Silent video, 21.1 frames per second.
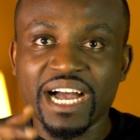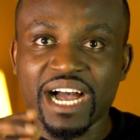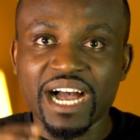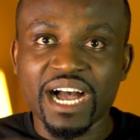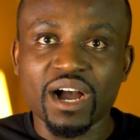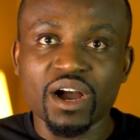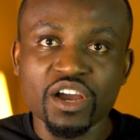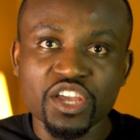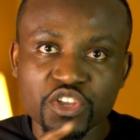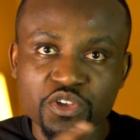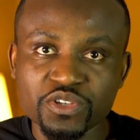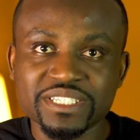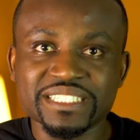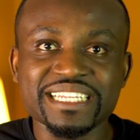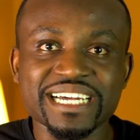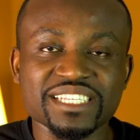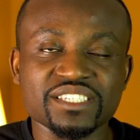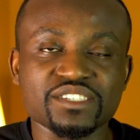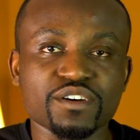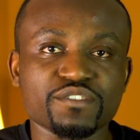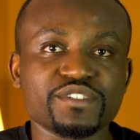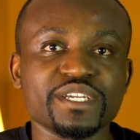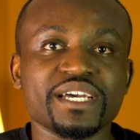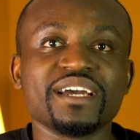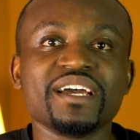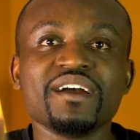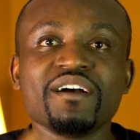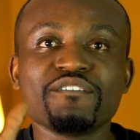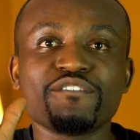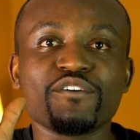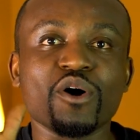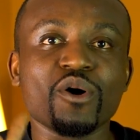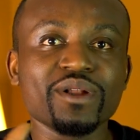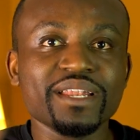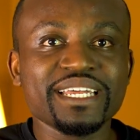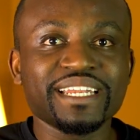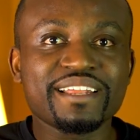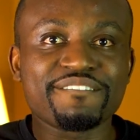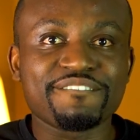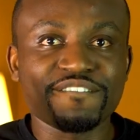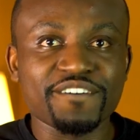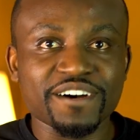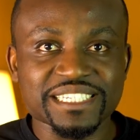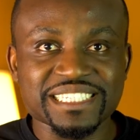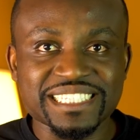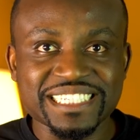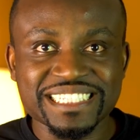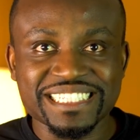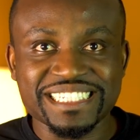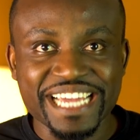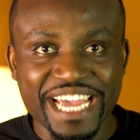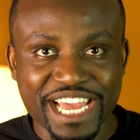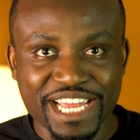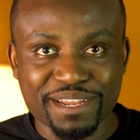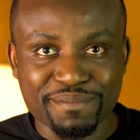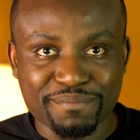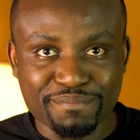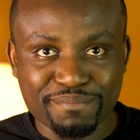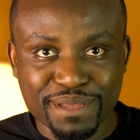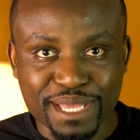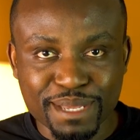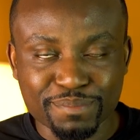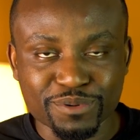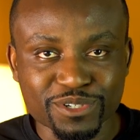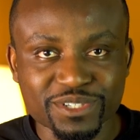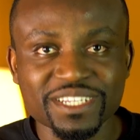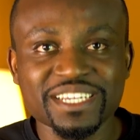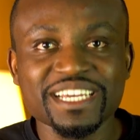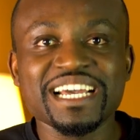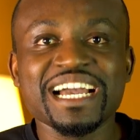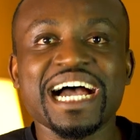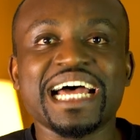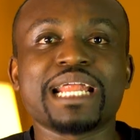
uh, using that software for only the first 10 people.